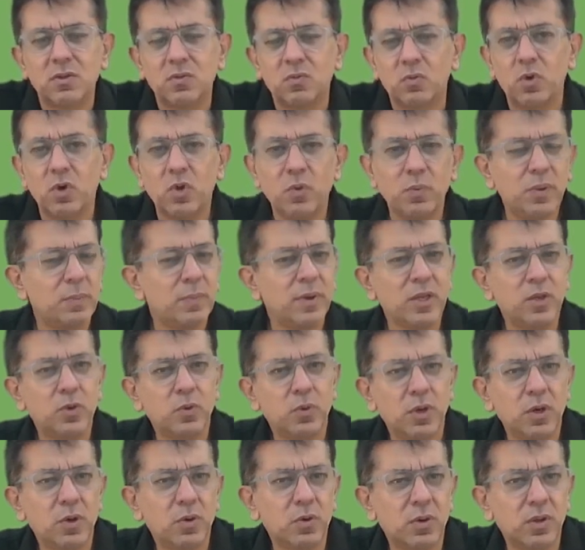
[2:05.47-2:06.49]
What do you mean by
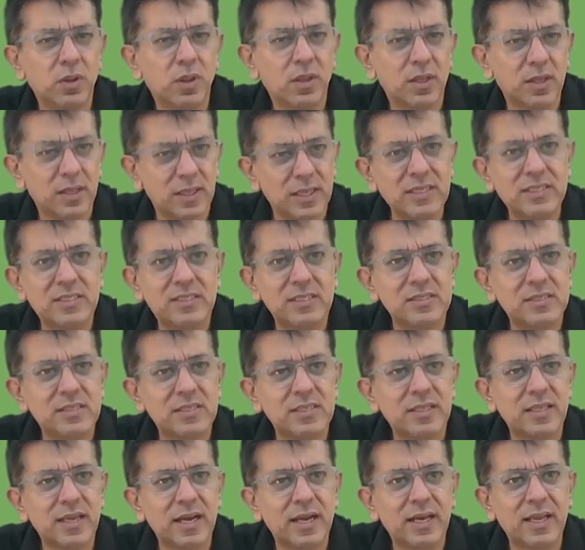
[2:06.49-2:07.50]
unicorn? Let's just
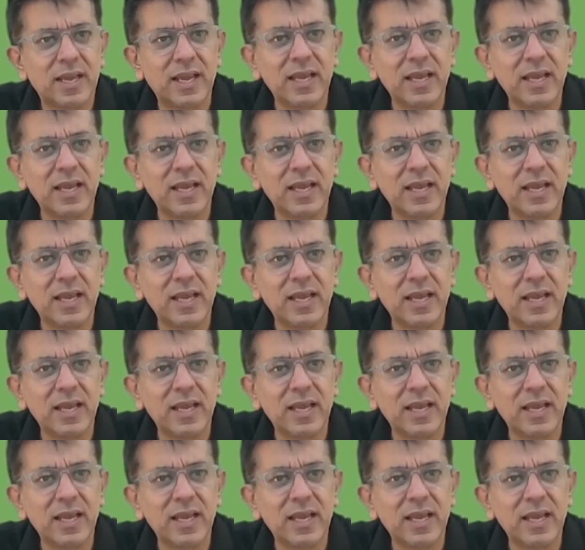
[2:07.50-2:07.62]
see that.